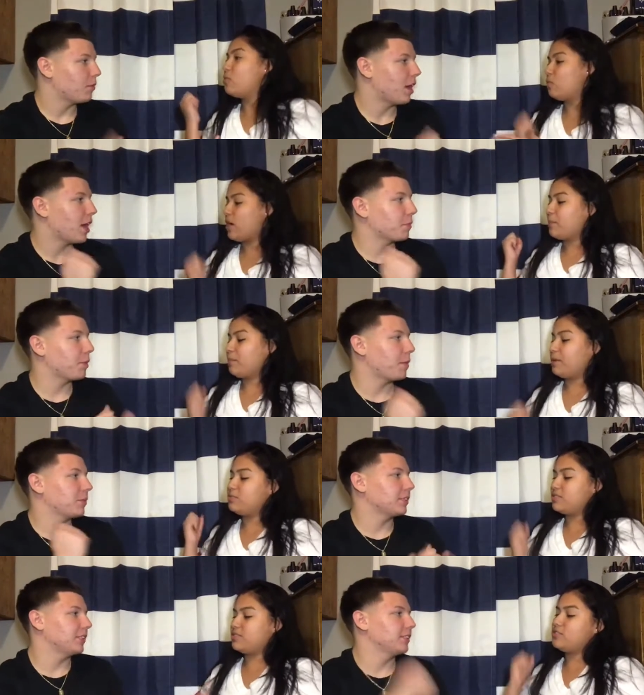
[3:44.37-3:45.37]
Speaker 1: Rock,
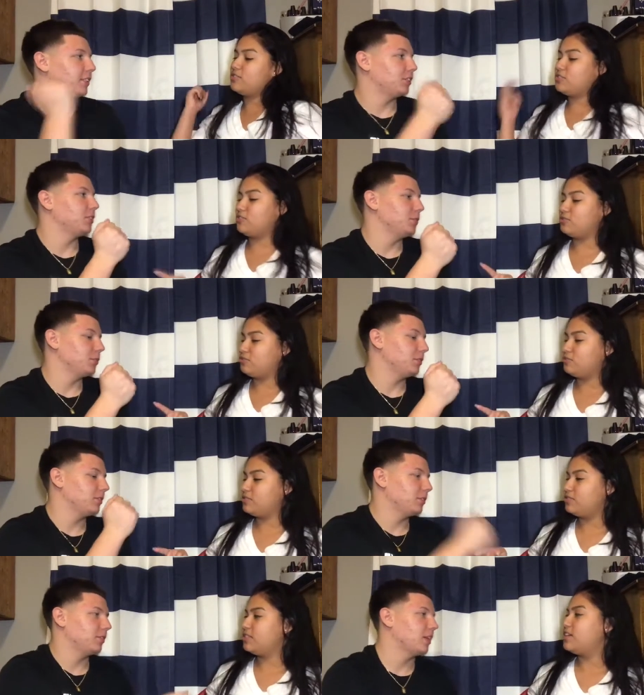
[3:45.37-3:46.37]
paper, scissors, shoot.
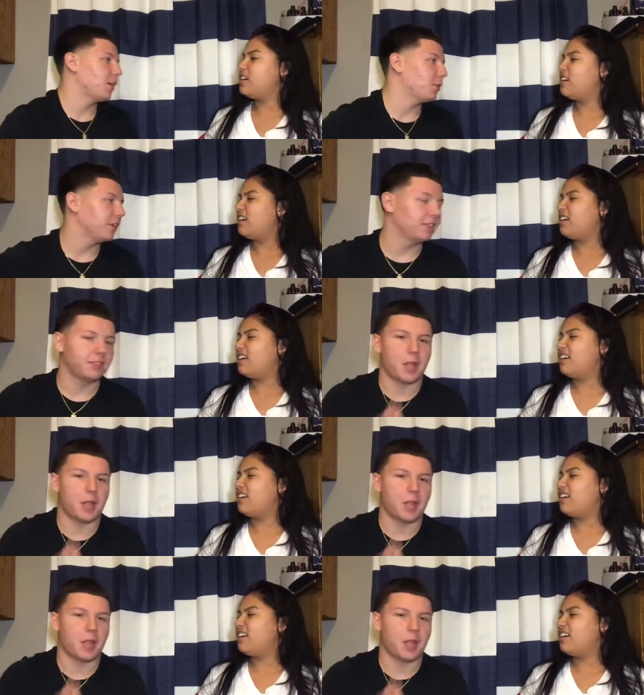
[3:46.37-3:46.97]
I won.